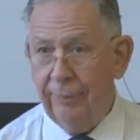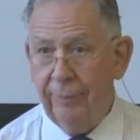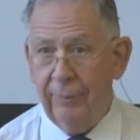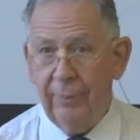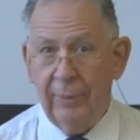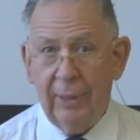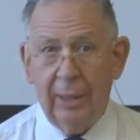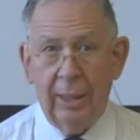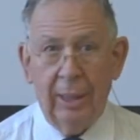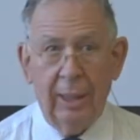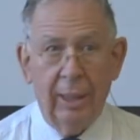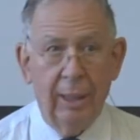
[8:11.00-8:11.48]

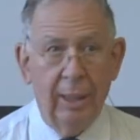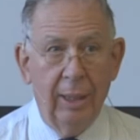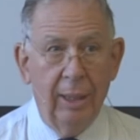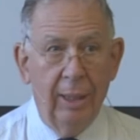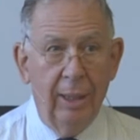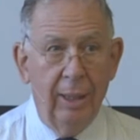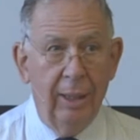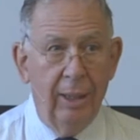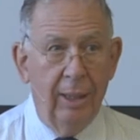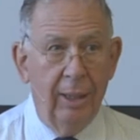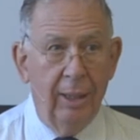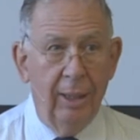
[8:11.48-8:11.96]

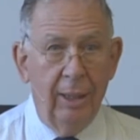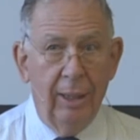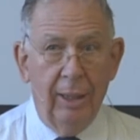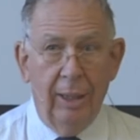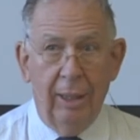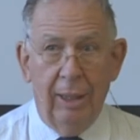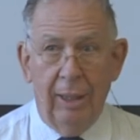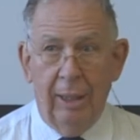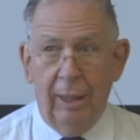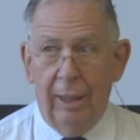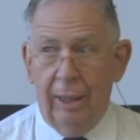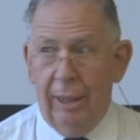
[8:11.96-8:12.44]

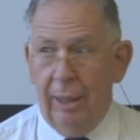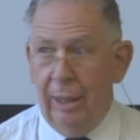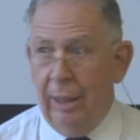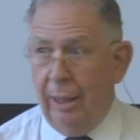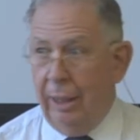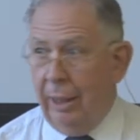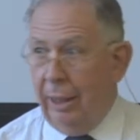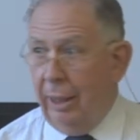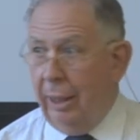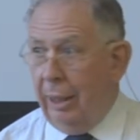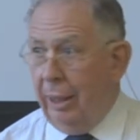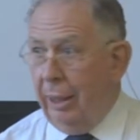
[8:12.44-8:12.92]

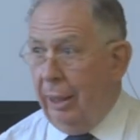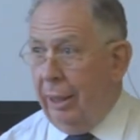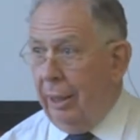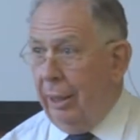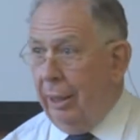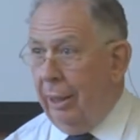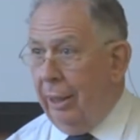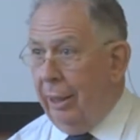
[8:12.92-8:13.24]
(no one is talking)